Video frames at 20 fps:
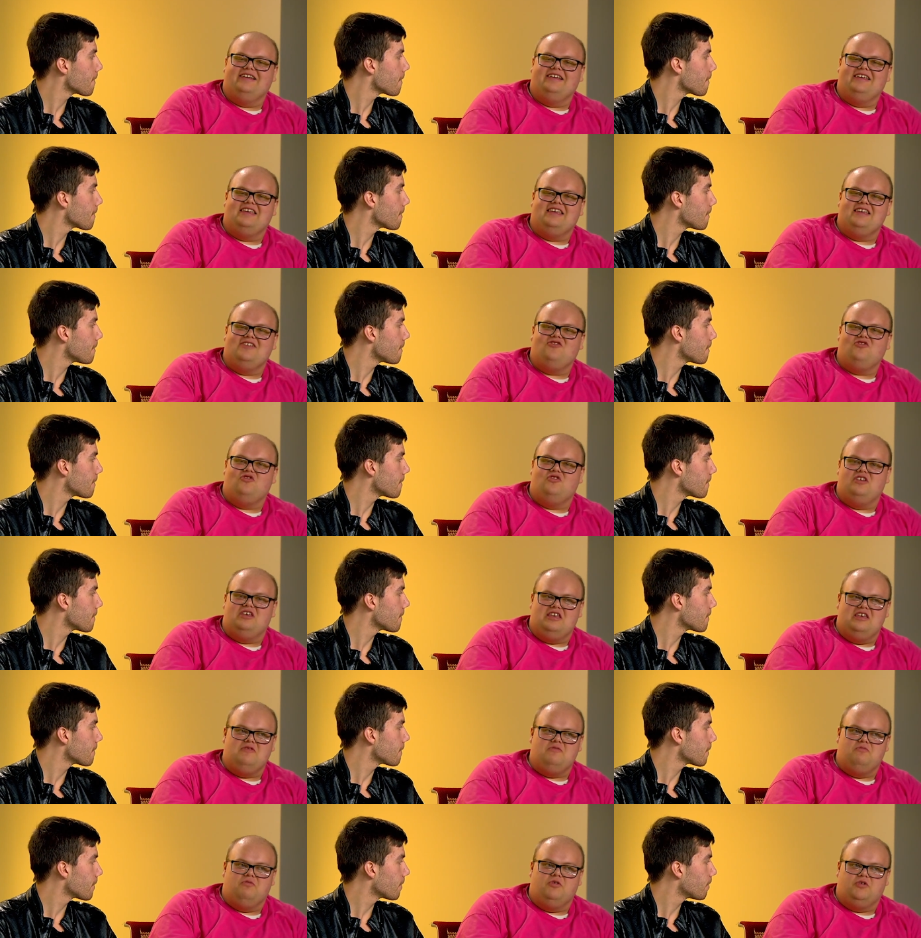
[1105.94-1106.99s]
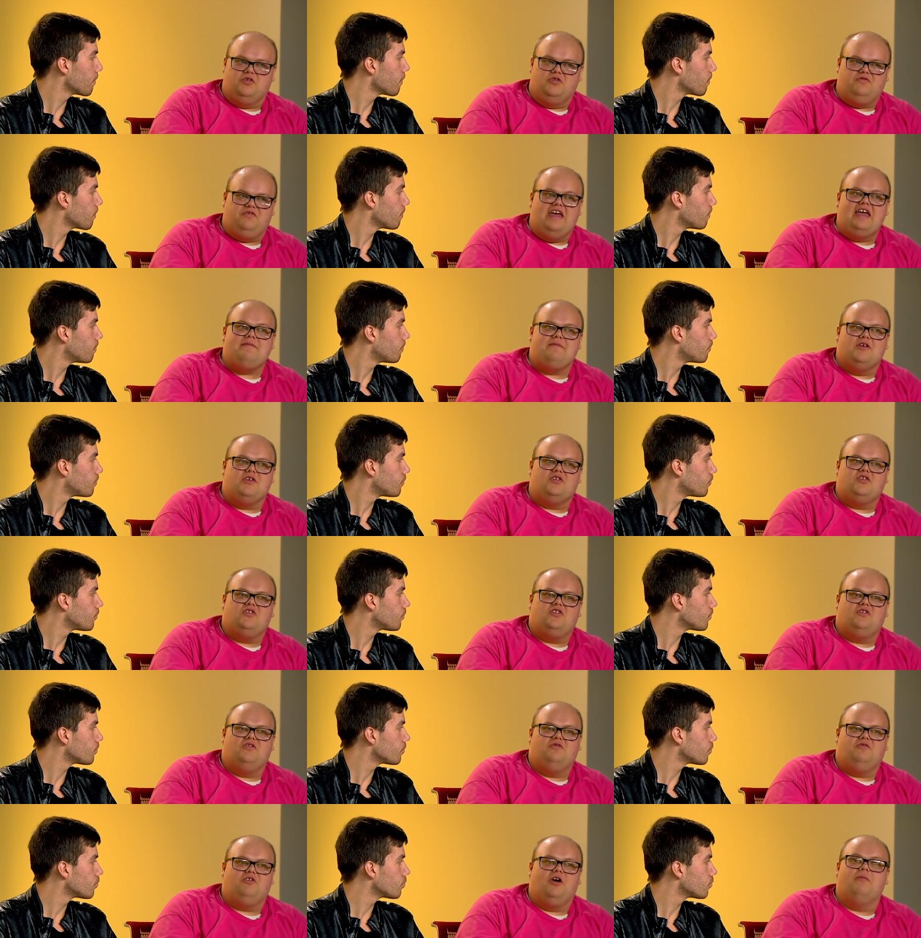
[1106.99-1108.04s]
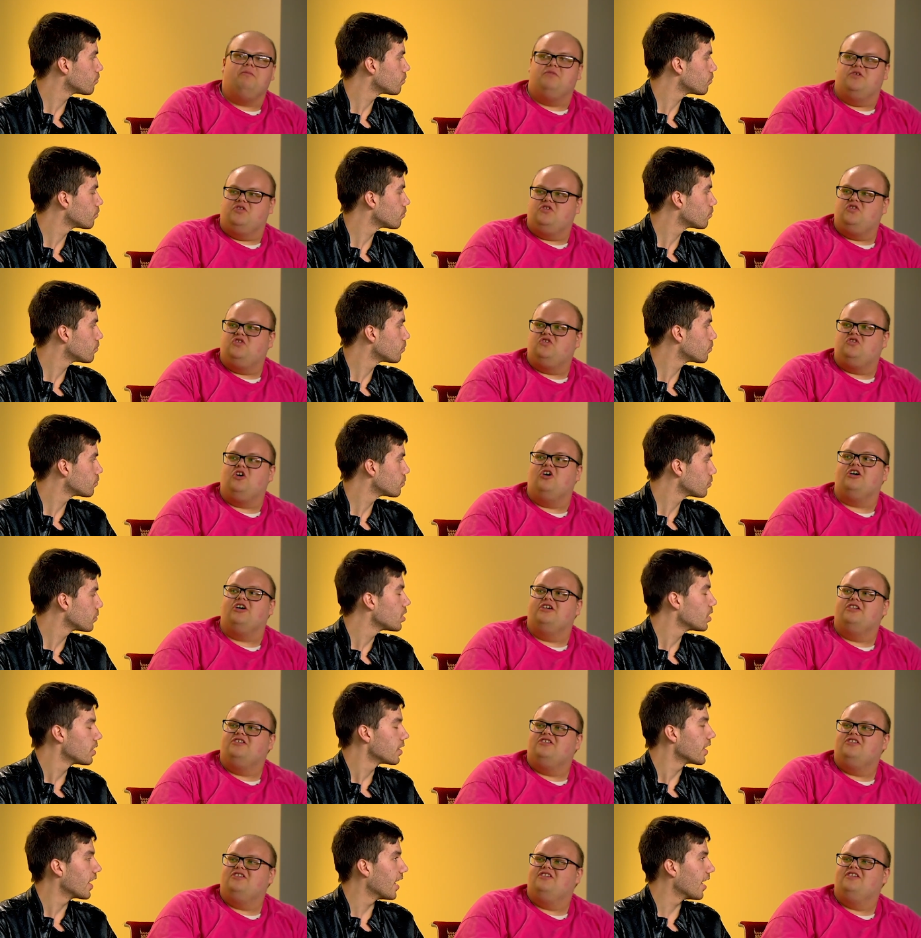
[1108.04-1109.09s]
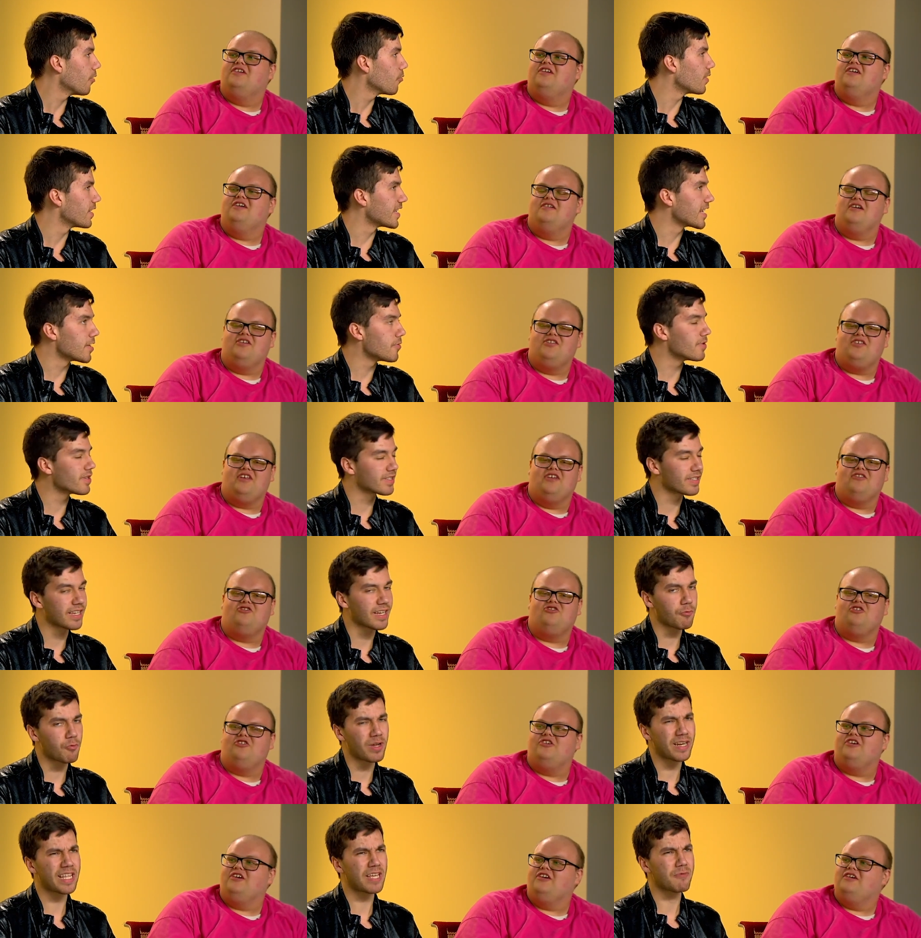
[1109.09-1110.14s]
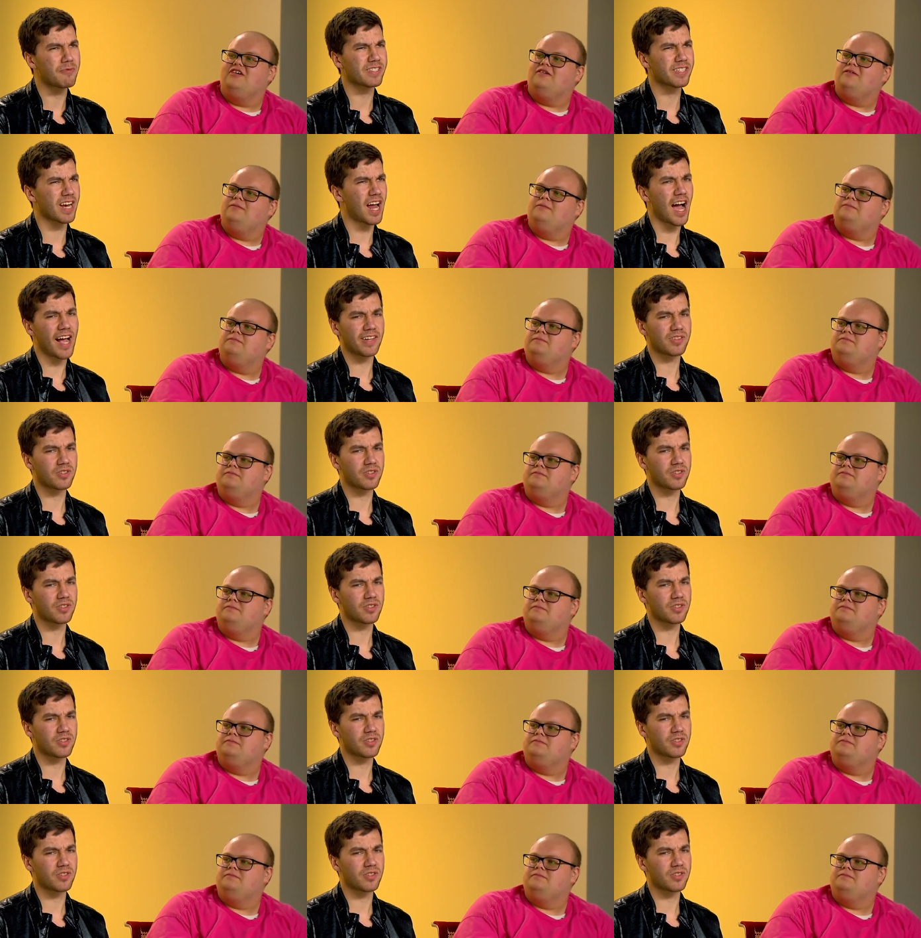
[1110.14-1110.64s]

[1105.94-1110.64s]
Speaker 1: he he was famous from the start. Yeah. When he was when
Speaker 2: he was in high